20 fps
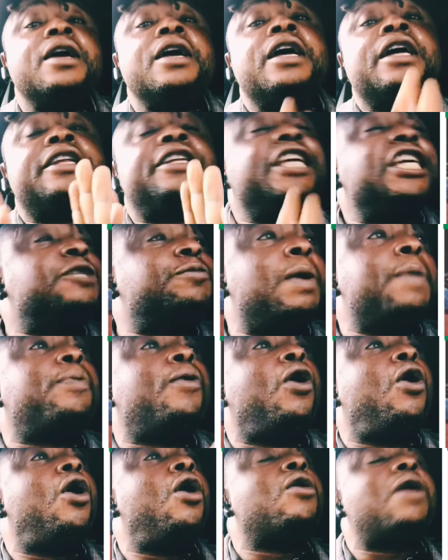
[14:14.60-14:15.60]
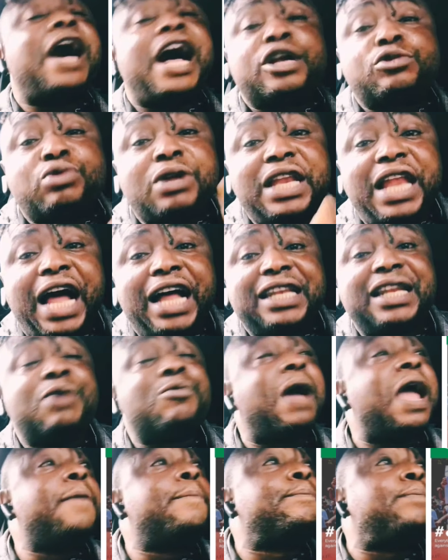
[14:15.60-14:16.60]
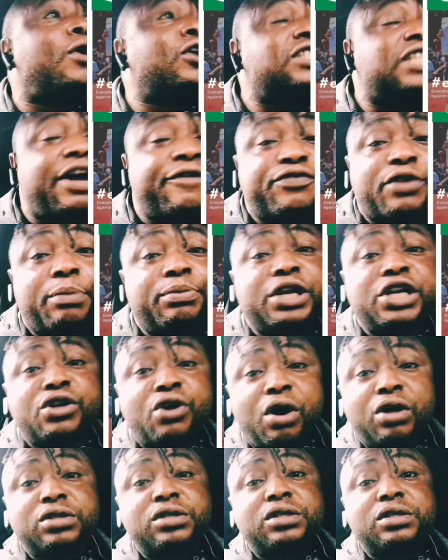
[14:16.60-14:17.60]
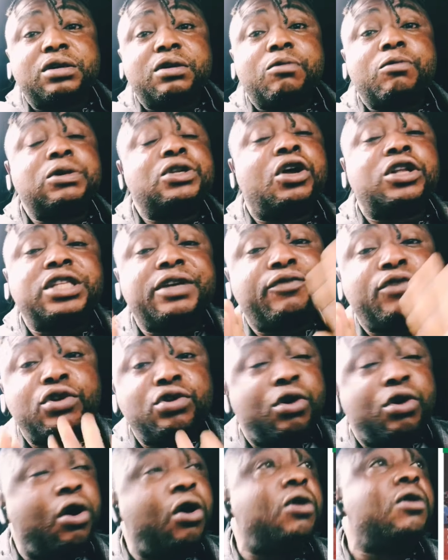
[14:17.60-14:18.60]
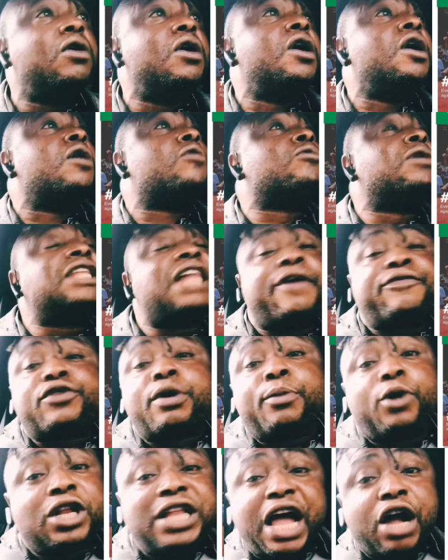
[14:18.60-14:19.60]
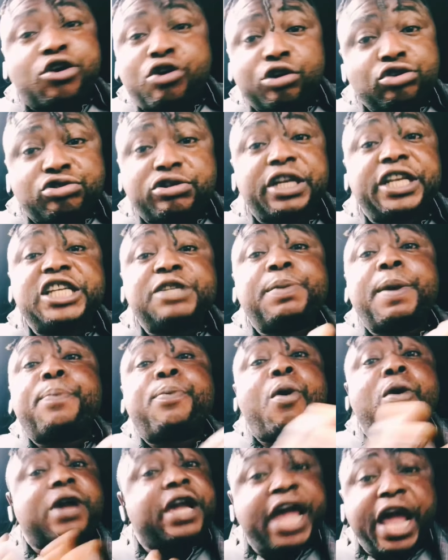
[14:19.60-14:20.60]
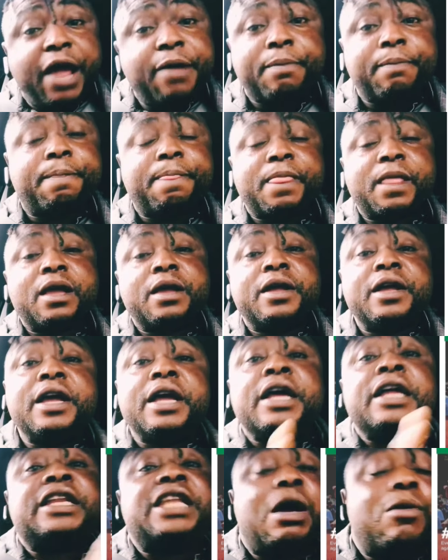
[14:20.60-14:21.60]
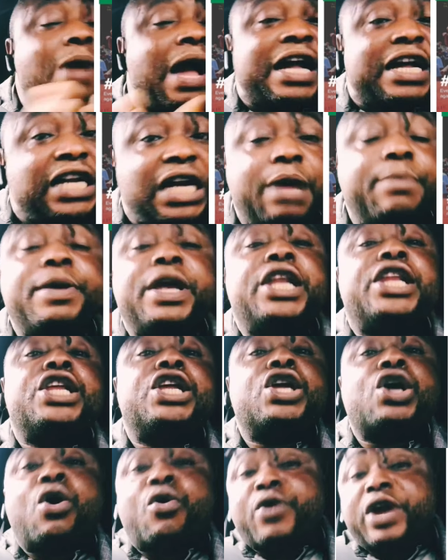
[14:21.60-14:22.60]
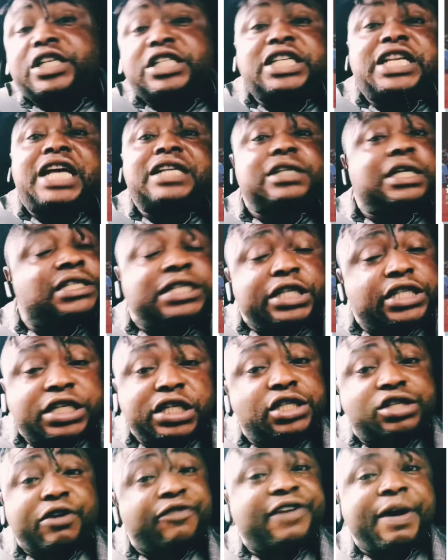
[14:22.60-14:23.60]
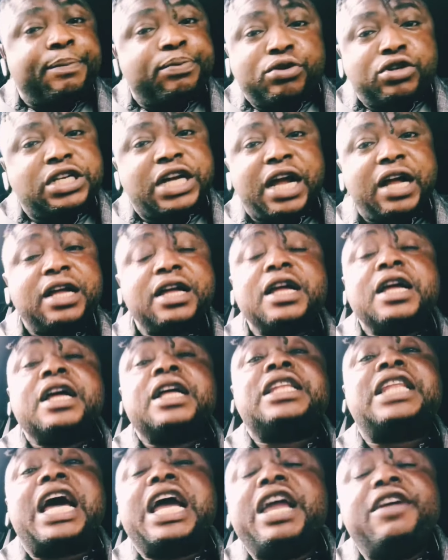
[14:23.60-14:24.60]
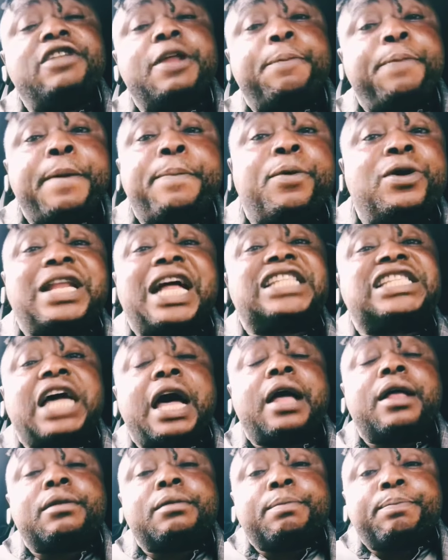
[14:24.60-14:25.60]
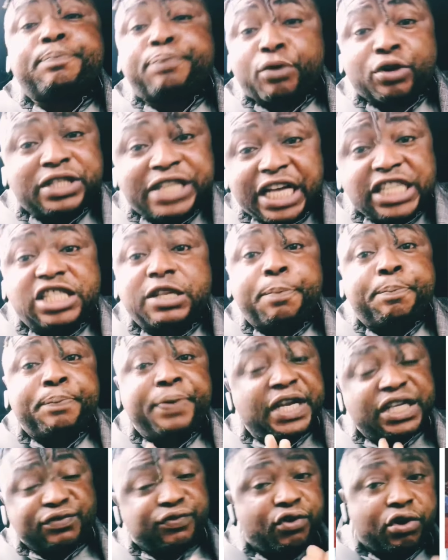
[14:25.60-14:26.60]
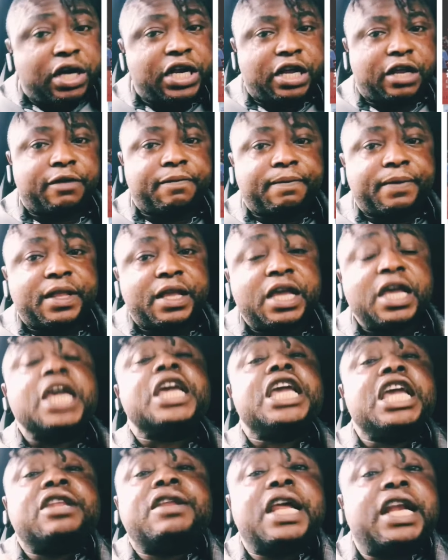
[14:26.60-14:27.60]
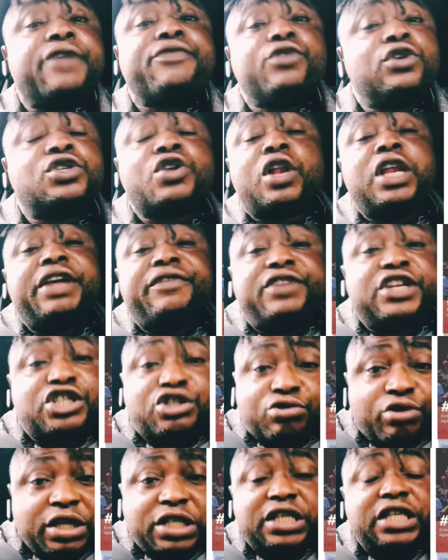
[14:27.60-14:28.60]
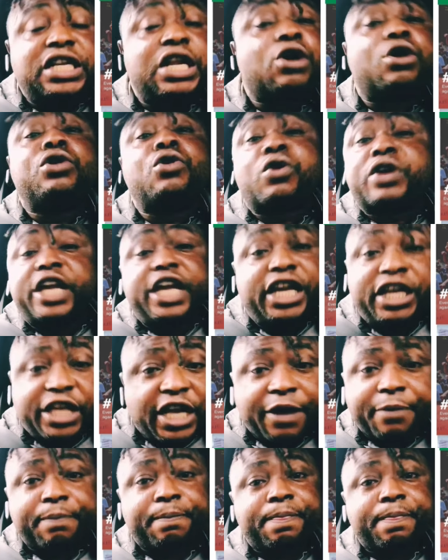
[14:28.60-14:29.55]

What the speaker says: These people, as we learned, they were imported from the north. We don't even know whether from other countries these people came. They were claiming the original citizens of Abuja, that if the people that are protesting peacefully, if they refuse to leave the street, they're going to kill them.